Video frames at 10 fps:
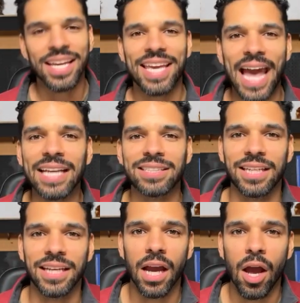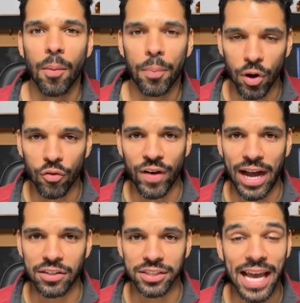Casting
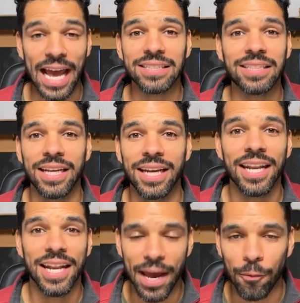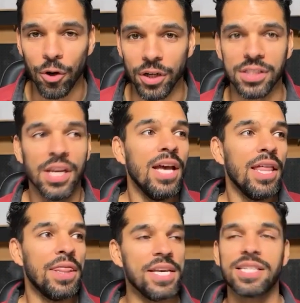profiles, casting networks.
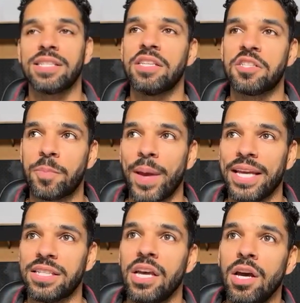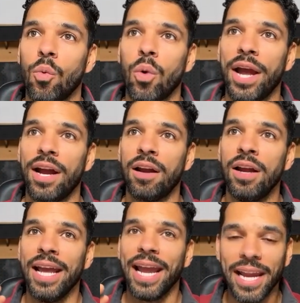This is the space where
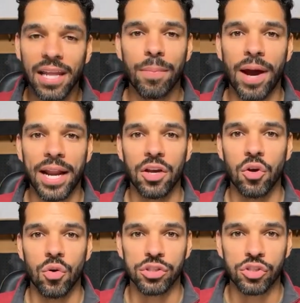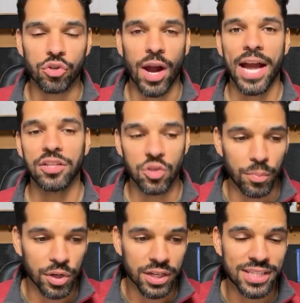anybody who is trying to
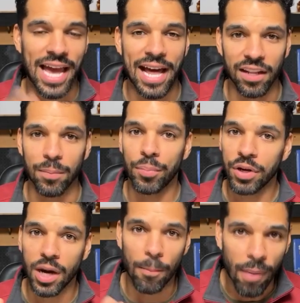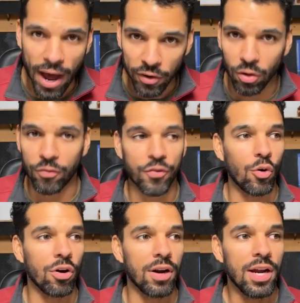book talent, book a model
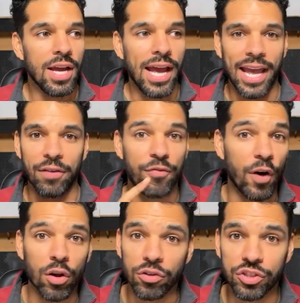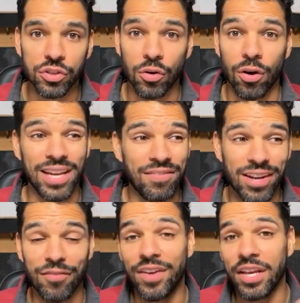for a photo shoot or even
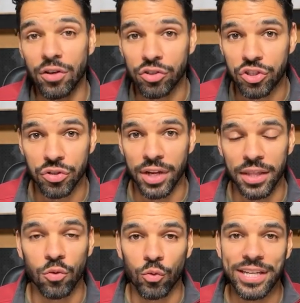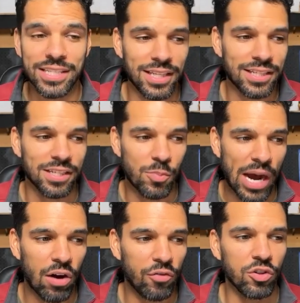a video shoot. And the reason this is
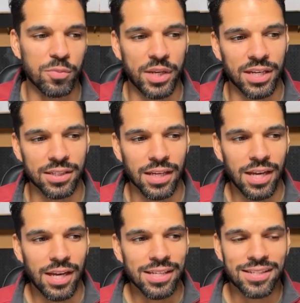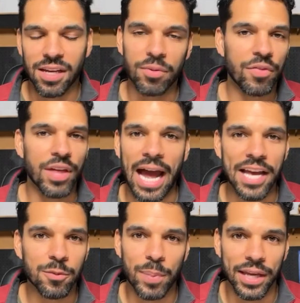powerful is because some of the
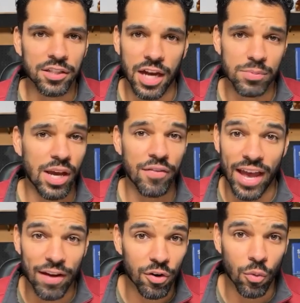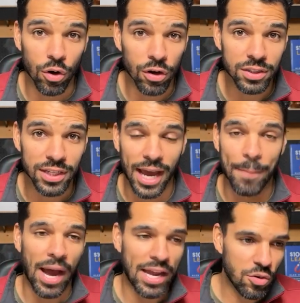highest paying jobs I've ever worked,
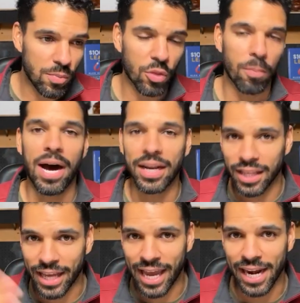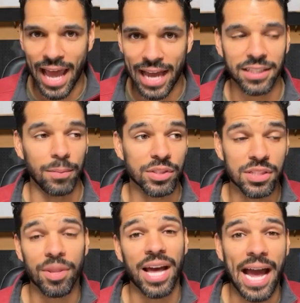and I do both modeling and acting, but
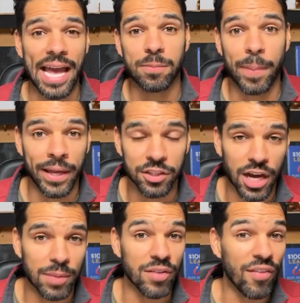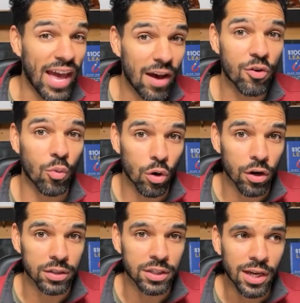some of the highest paying jobs I've ever
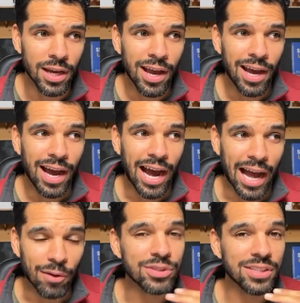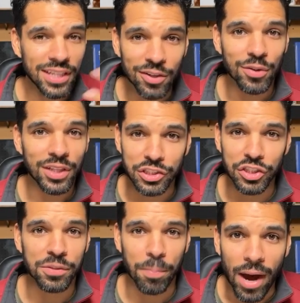worked, I was literally
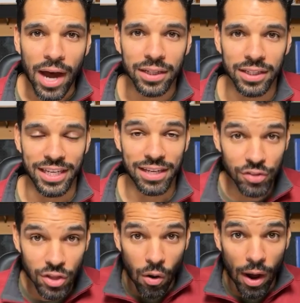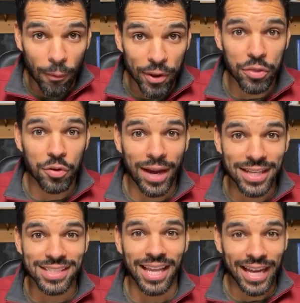just modeling. Even though I went through
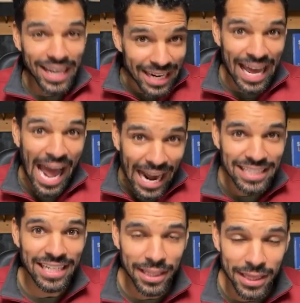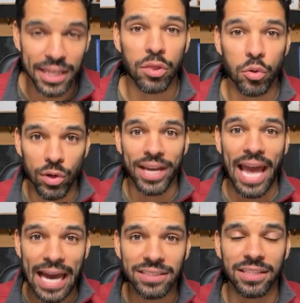as like an acting thing through a
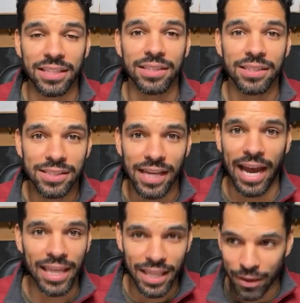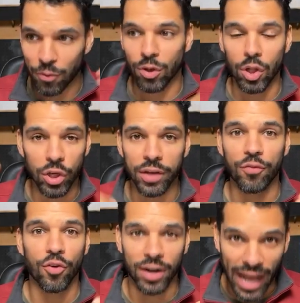casting site, they were looking
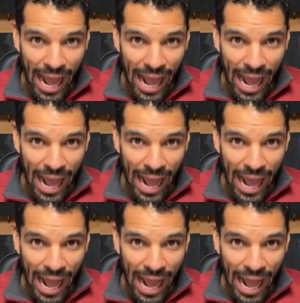for an